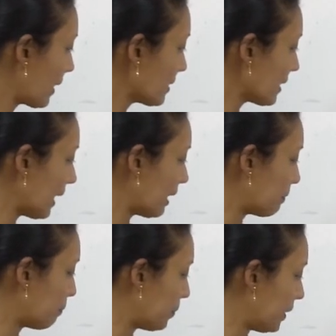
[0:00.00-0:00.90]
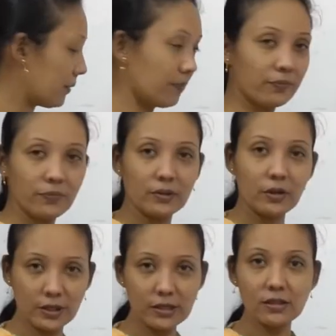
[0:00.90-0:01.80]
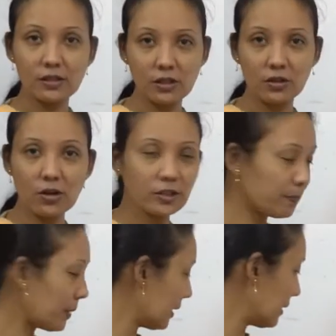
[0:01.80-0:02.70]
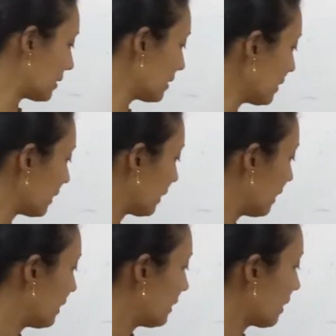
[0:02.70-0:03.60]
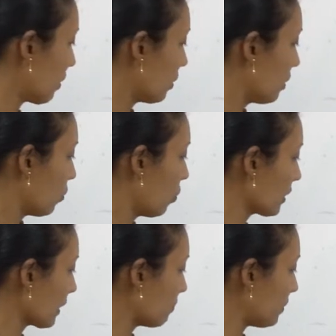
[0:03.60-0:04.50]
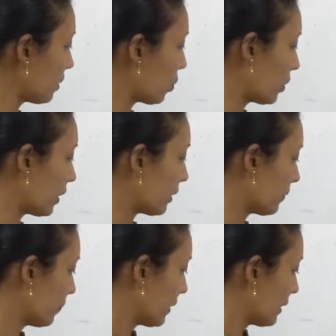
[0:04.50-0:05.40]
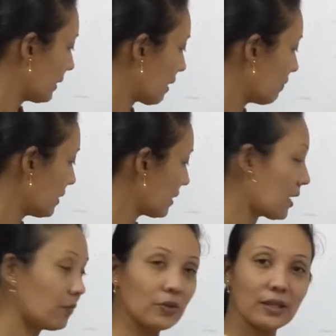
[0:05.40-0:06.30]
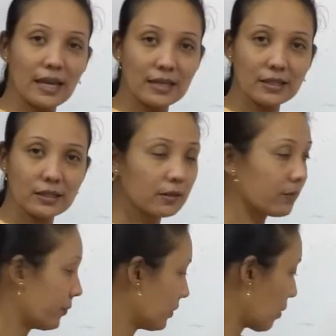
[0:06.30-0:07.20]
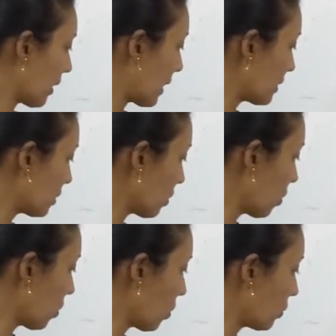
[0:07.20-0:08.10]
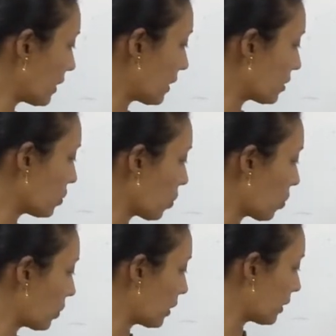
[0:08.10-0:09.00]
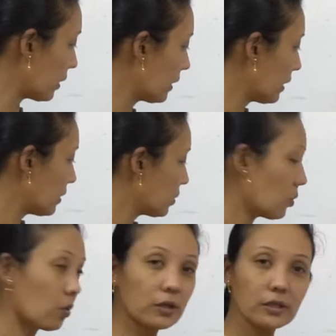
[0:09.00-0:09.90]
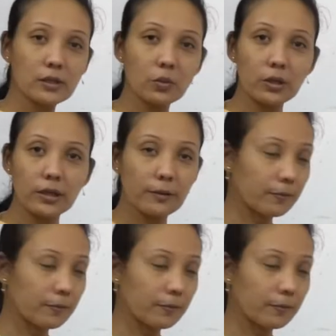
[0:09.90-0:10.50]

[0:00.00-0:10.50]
S N P. Okay, this is a wrong spelling, isn't it? Now, what can be the word? Can we start with S? No, S O O, there is no word. So, what is the word?